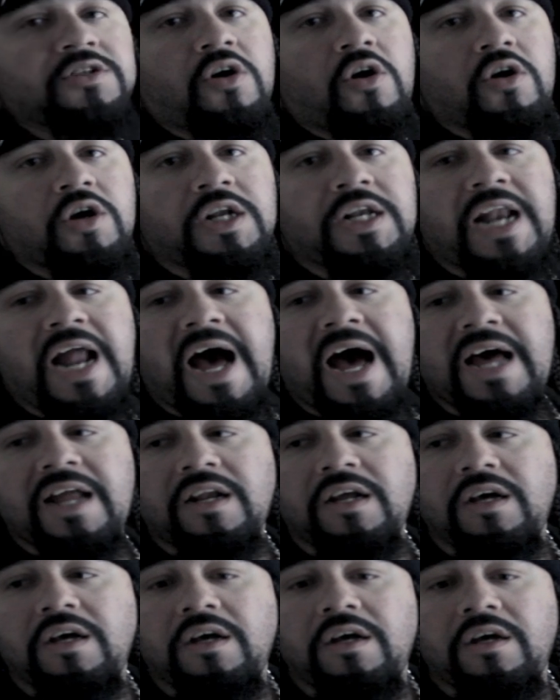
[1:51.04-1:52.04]
are not
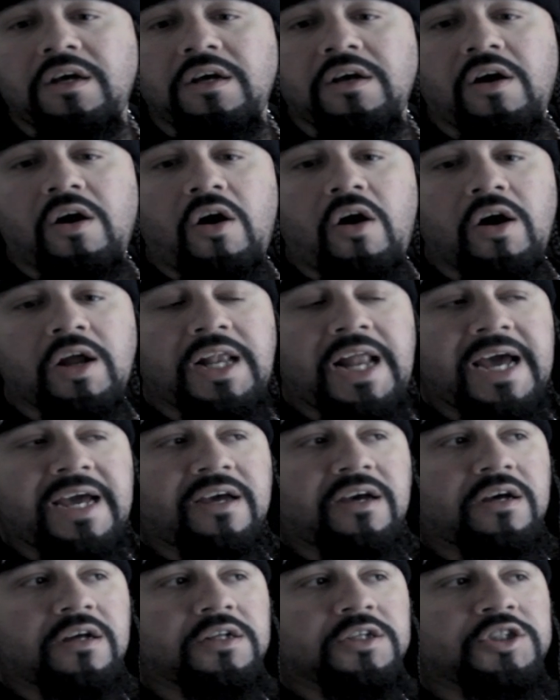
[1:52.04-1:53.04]
are like
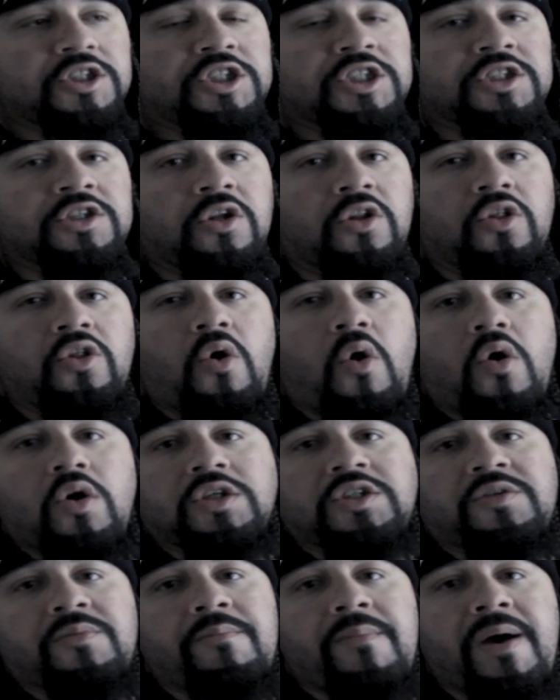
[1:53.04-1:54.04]
just
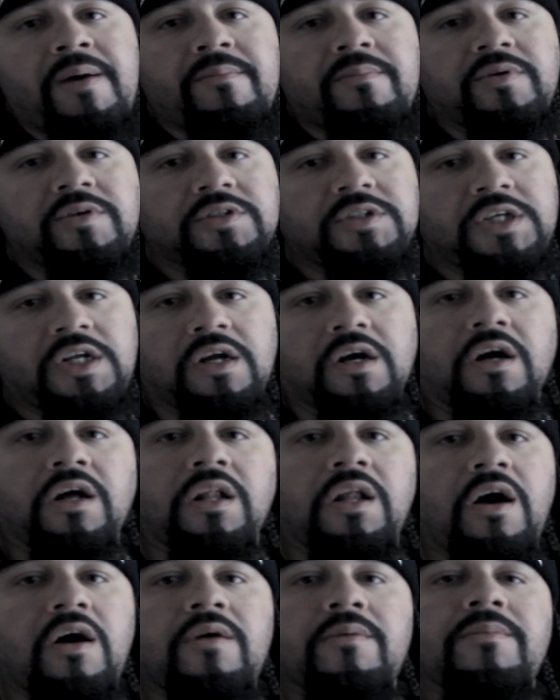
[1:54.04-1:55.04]
lost members in a
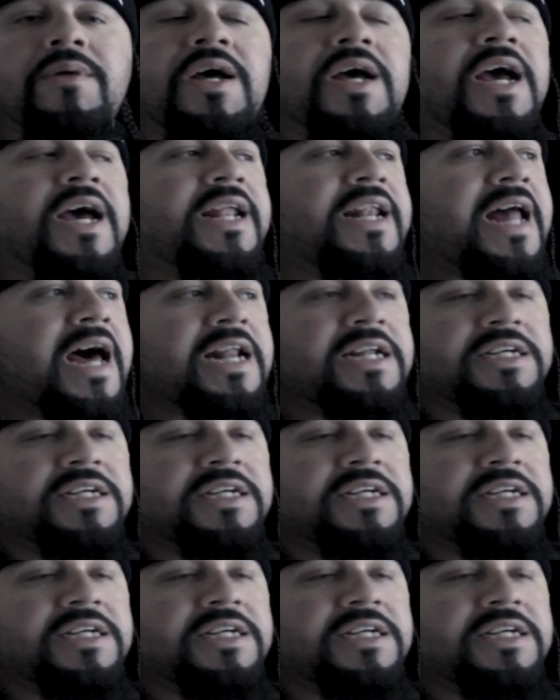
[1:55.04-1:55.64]
club and that